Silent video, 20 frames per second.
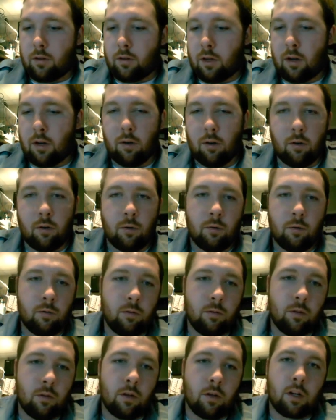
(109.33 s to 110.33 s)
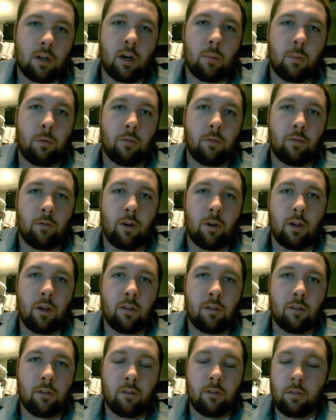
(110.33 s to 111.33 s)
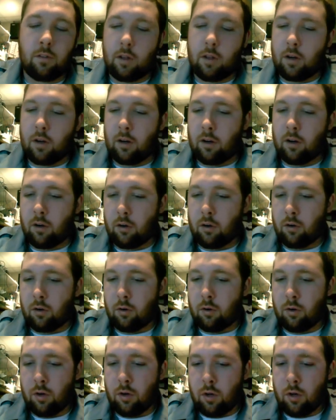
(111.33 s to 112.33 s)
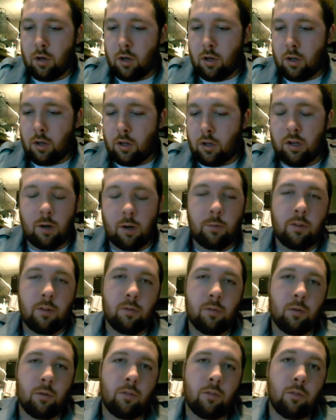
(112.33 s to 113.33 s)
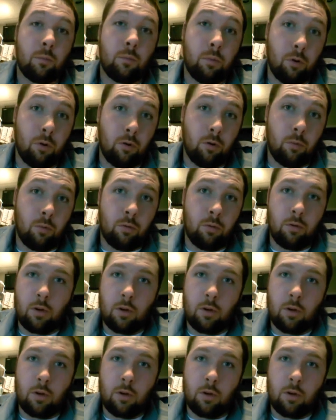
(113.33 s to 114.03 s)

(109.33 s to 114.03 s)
I know a couple phrases and I know the Japanese word for poop.